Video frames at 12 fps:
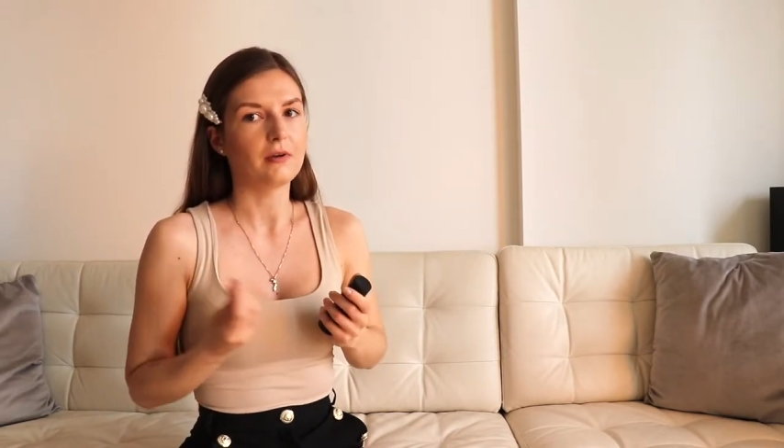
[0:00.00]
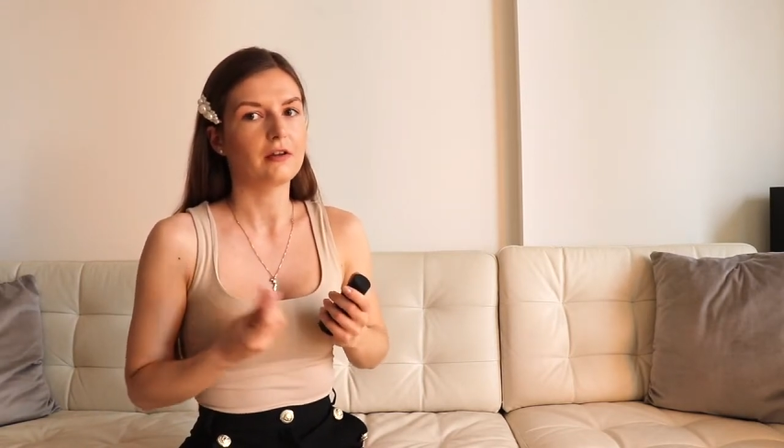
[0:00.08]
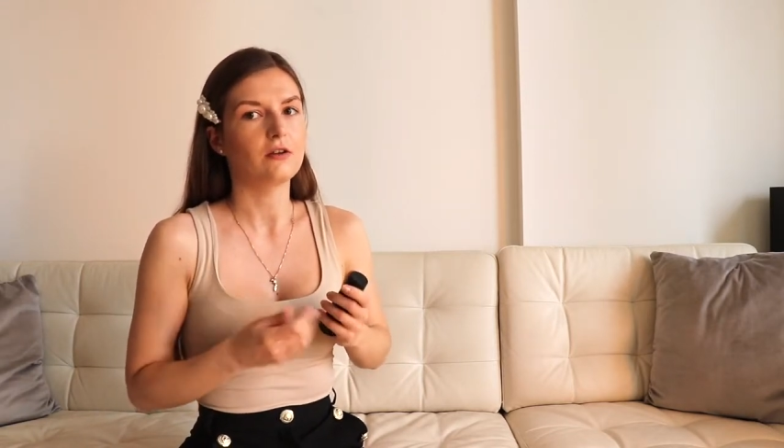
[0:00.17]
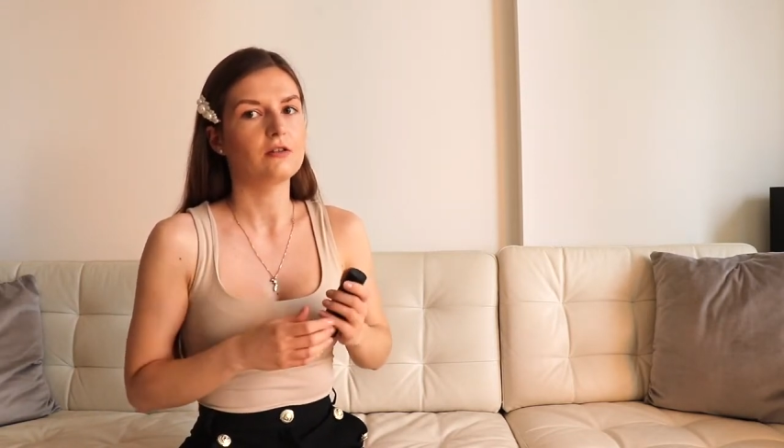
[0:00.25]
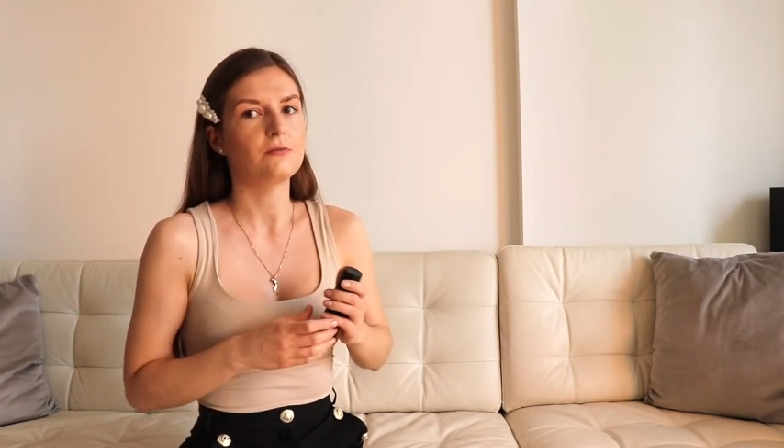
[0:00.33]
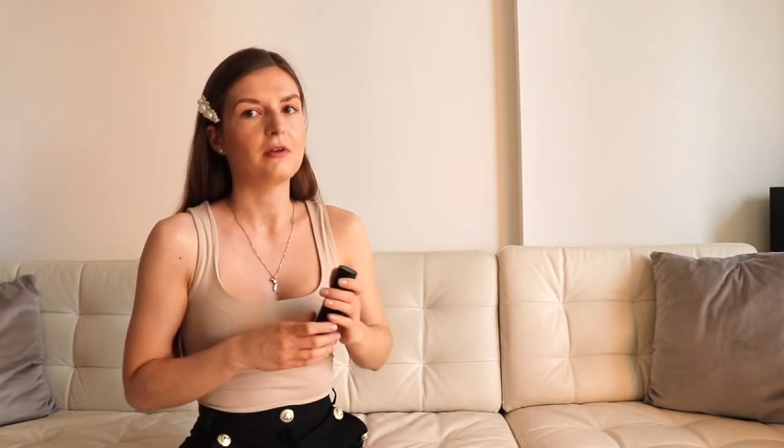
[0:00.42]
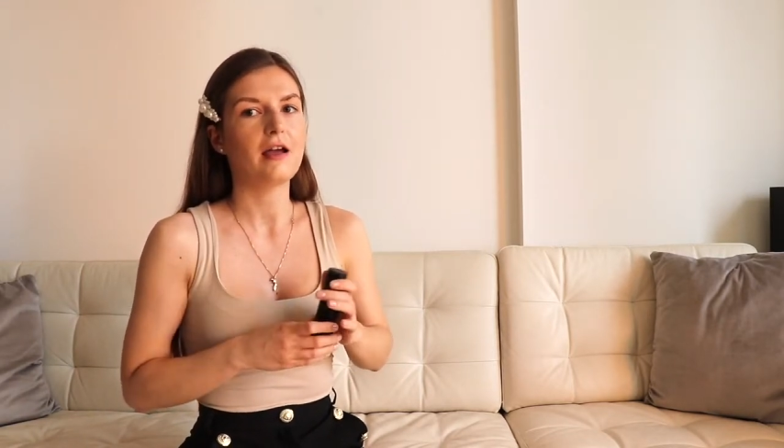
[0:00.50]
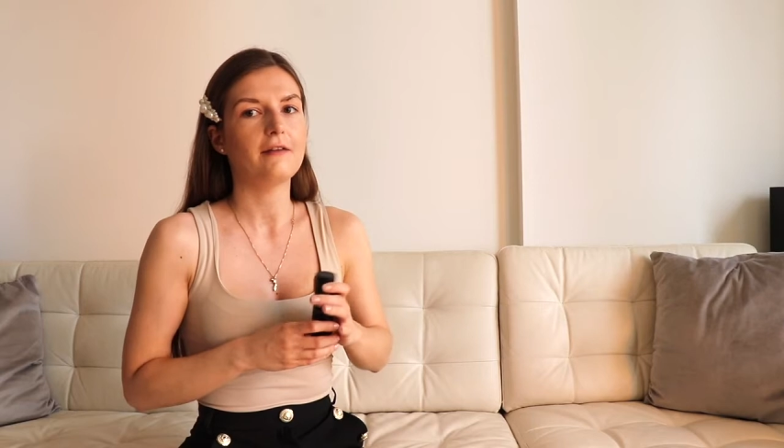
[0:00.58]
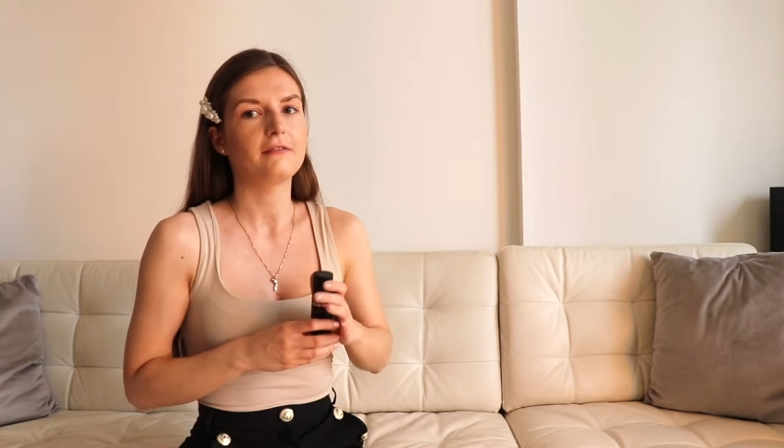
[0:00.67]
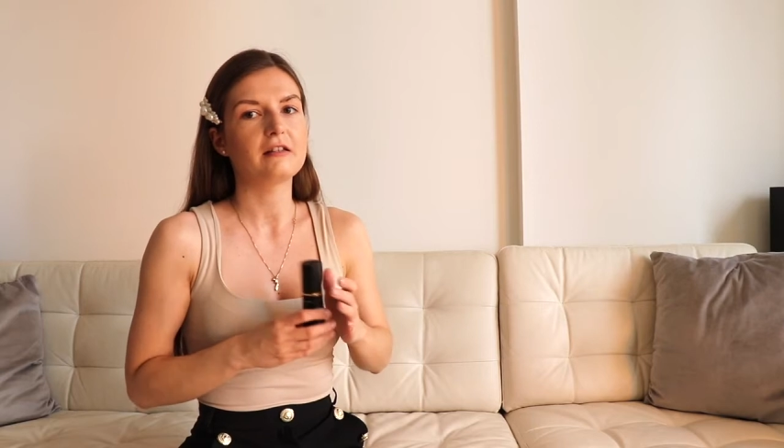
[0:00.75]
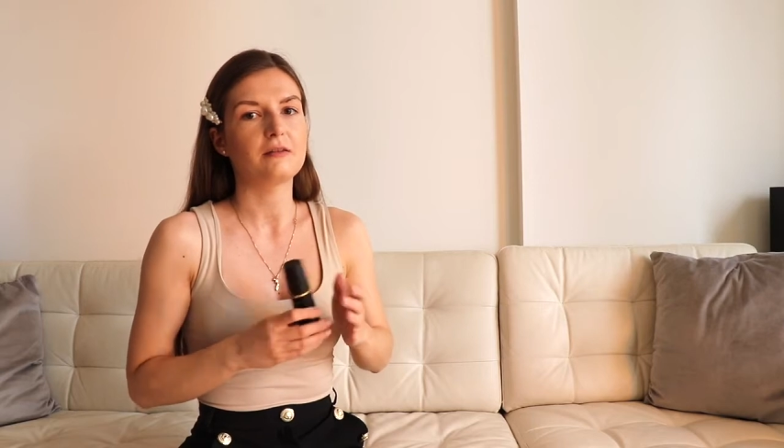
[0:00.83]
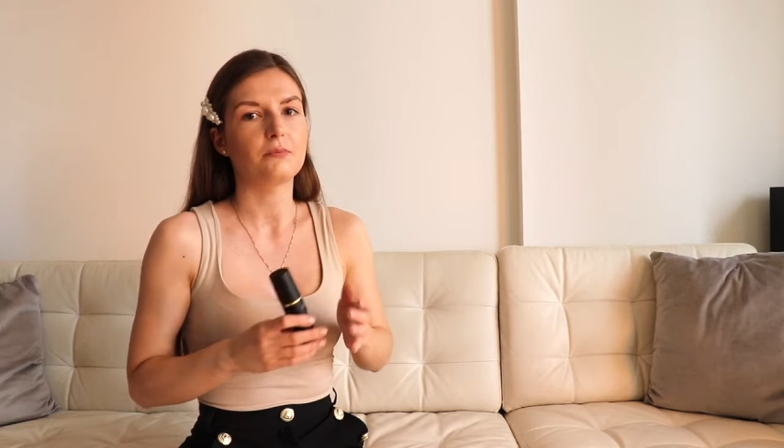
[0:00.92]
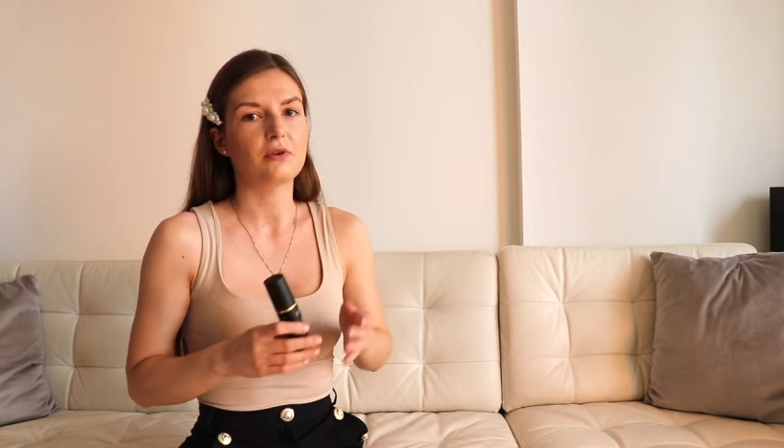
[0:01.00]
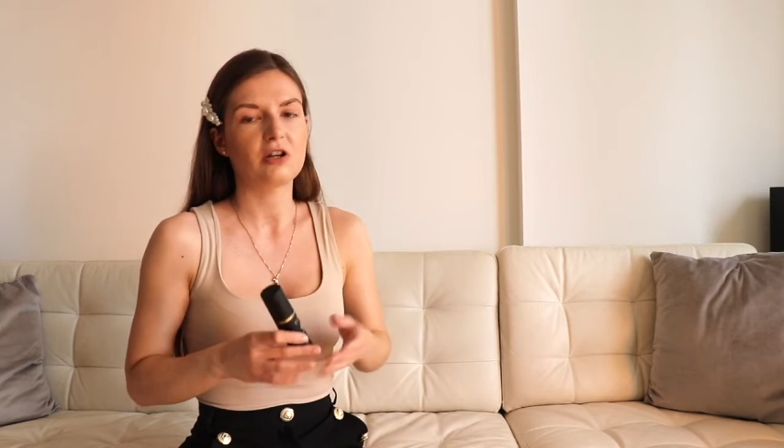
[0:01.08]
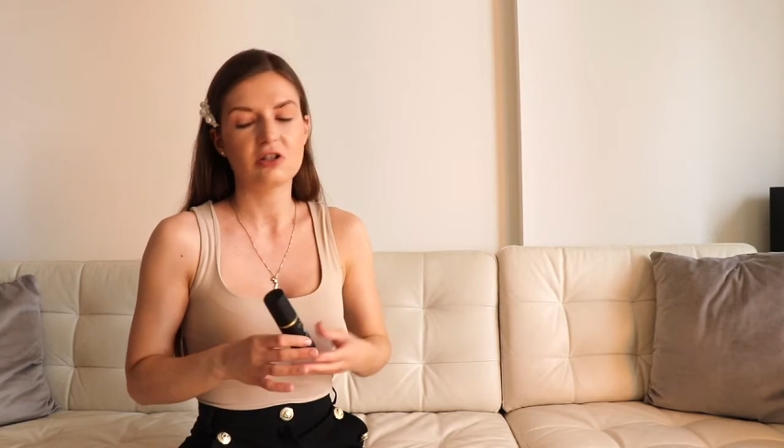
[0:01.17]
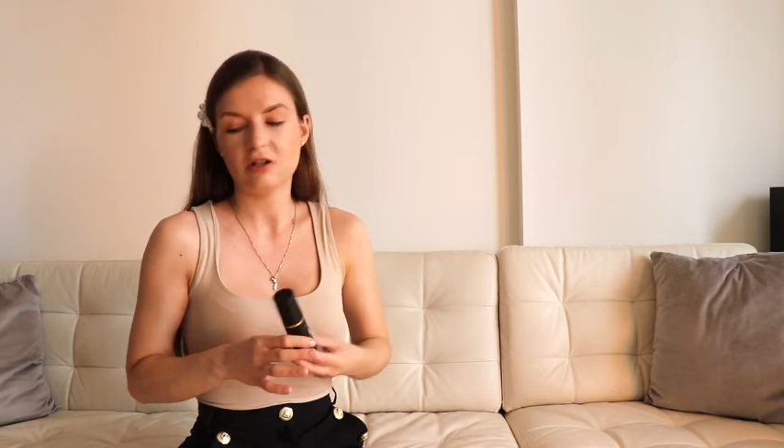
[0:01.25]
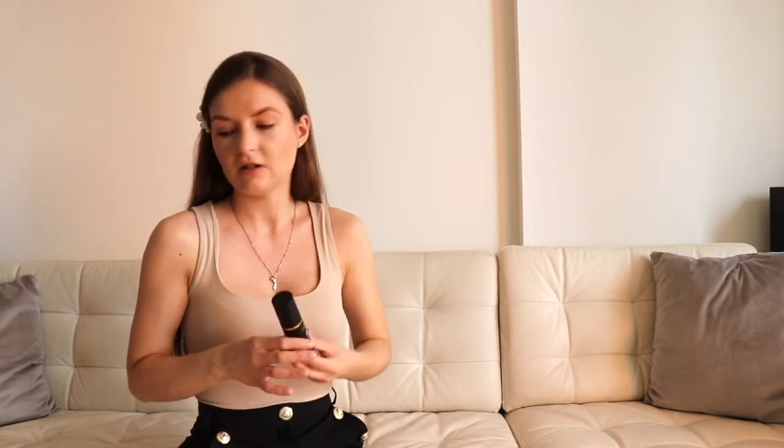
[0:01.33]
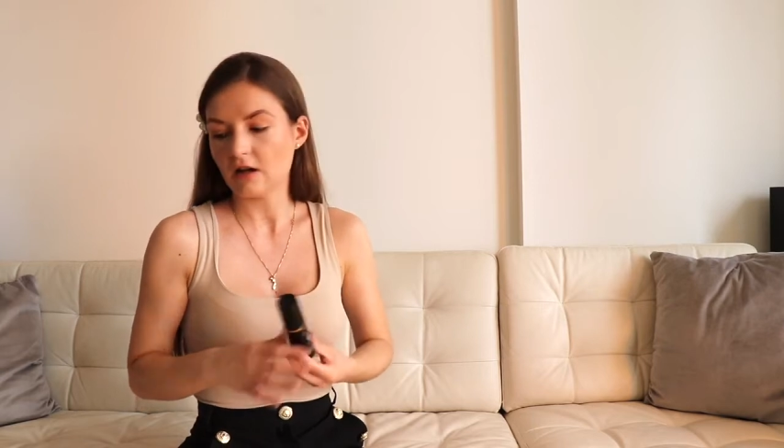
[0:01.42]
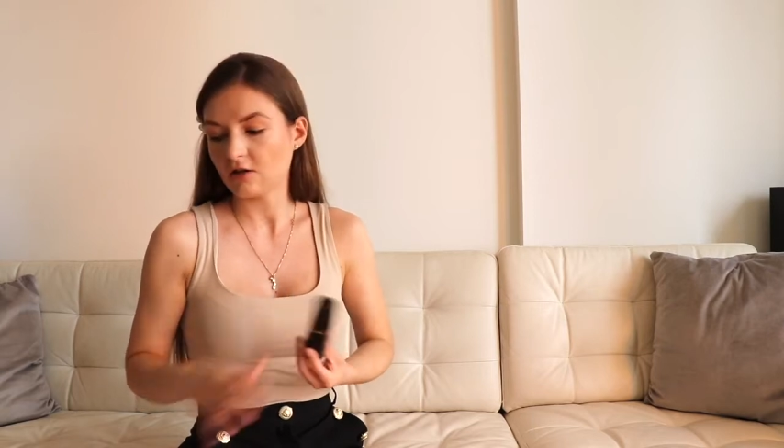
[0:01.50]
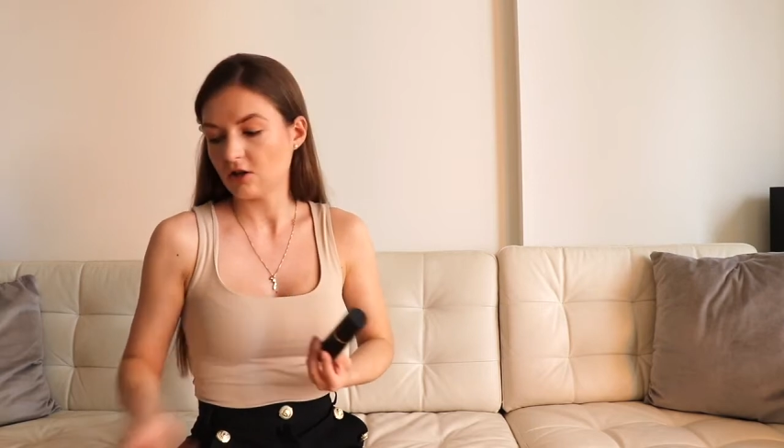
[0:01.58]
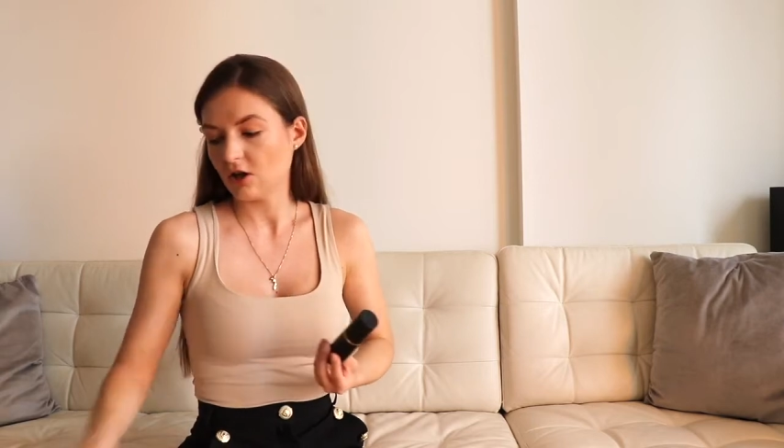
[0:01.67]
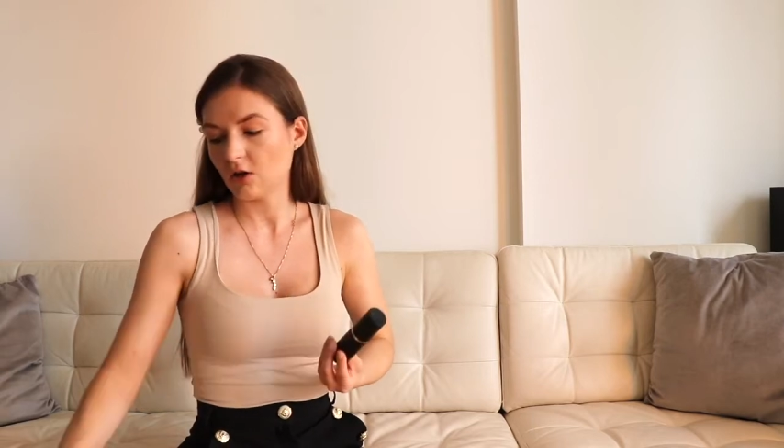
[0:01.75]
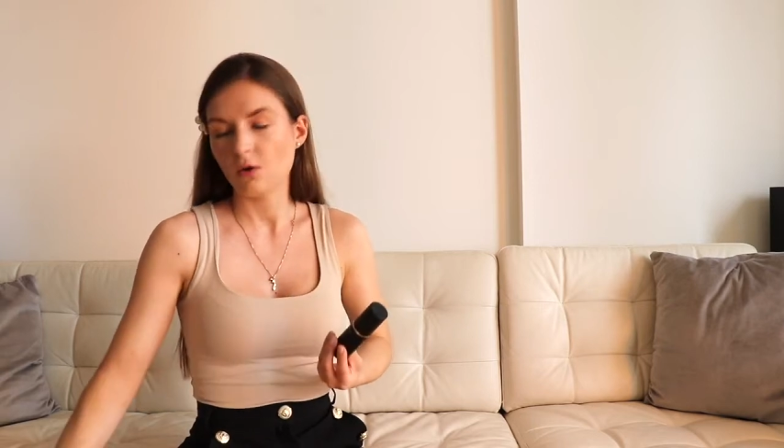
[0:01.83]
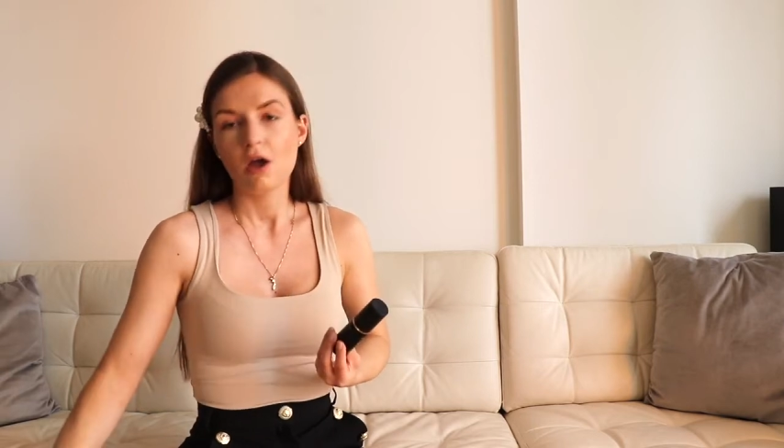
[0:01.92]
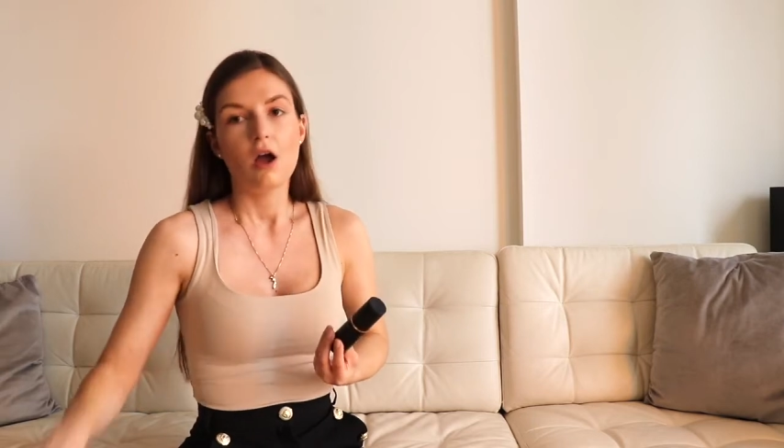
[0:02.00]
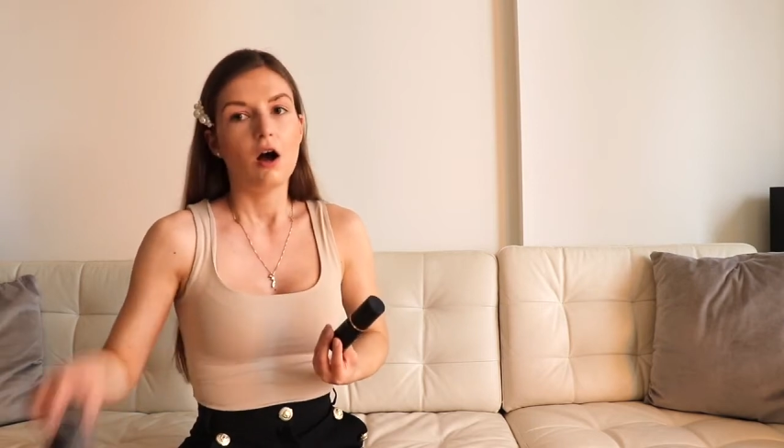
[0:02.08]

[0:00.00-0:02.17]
because we have this impression that, you know,